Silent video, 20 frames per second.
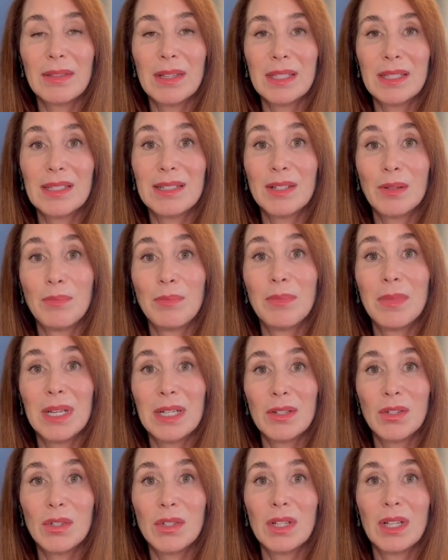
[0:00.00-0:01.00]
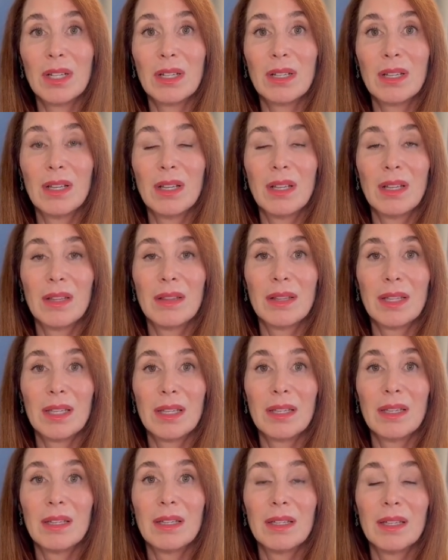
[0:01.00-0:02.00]
that's diminishing
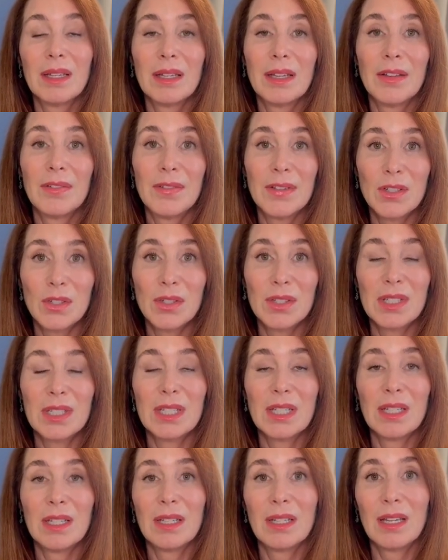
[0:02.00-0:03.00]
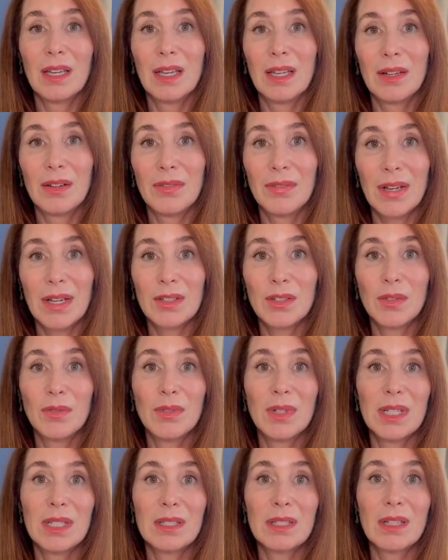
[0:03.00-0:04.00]
the efficiency and
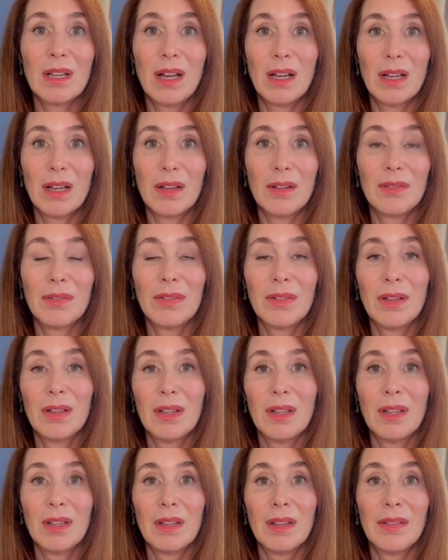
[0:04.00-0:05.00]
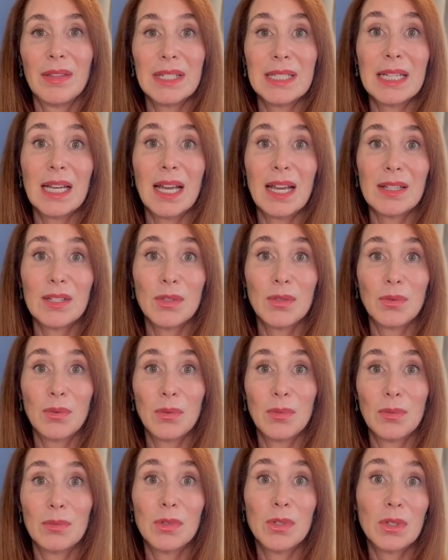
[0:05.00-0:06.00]
effectiveness of the test
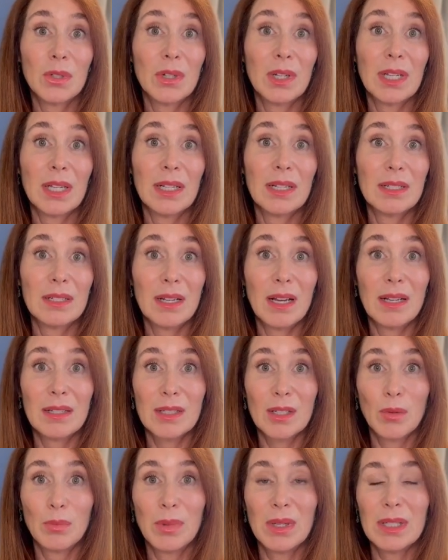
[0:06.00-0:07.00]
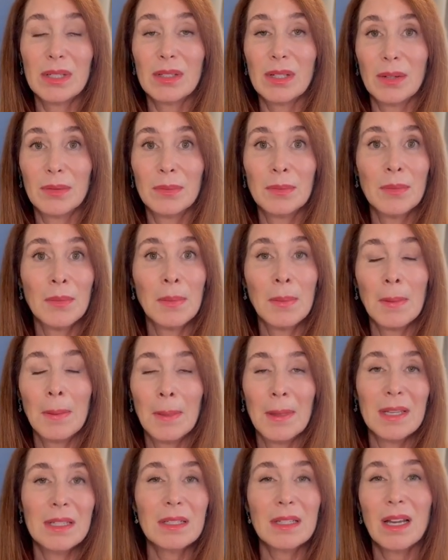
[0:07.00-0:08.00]
during an endoscopy. So
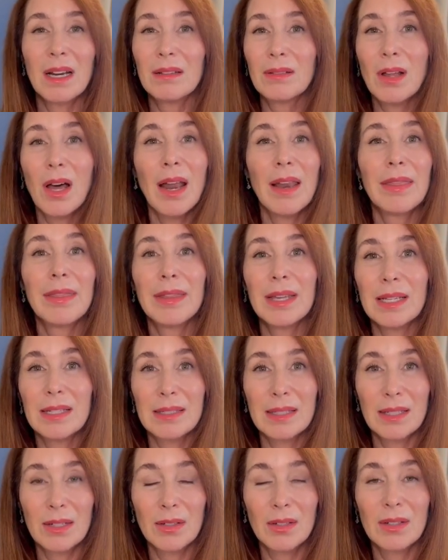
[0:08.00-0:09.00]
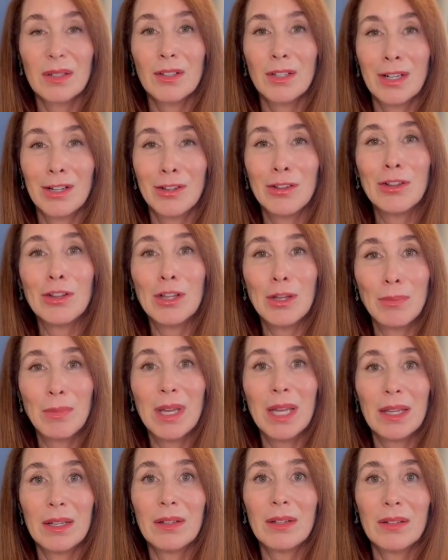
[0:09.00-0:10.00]
it's got a lot of things that are going
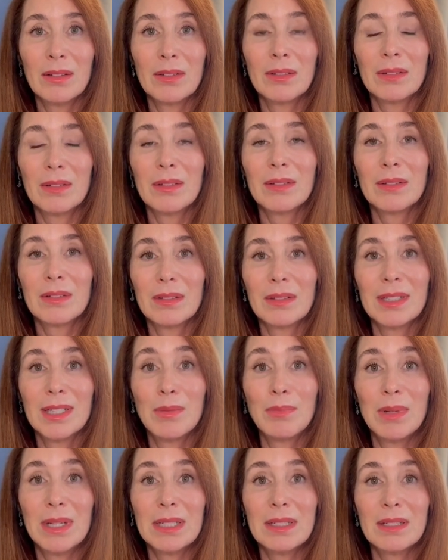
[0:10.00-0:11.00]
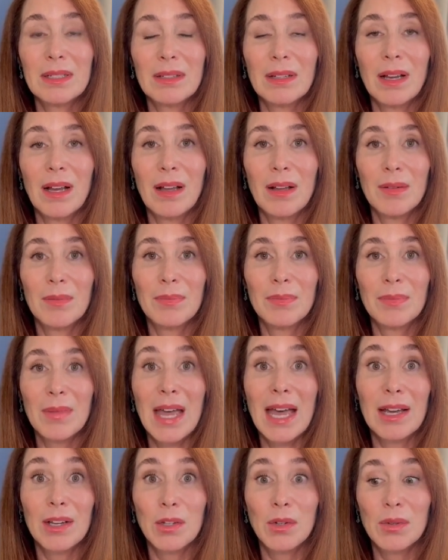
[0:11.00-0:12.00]
to limit
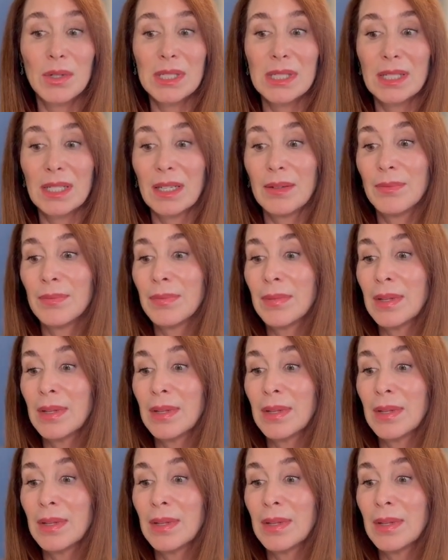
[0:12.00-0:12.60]
accuracy.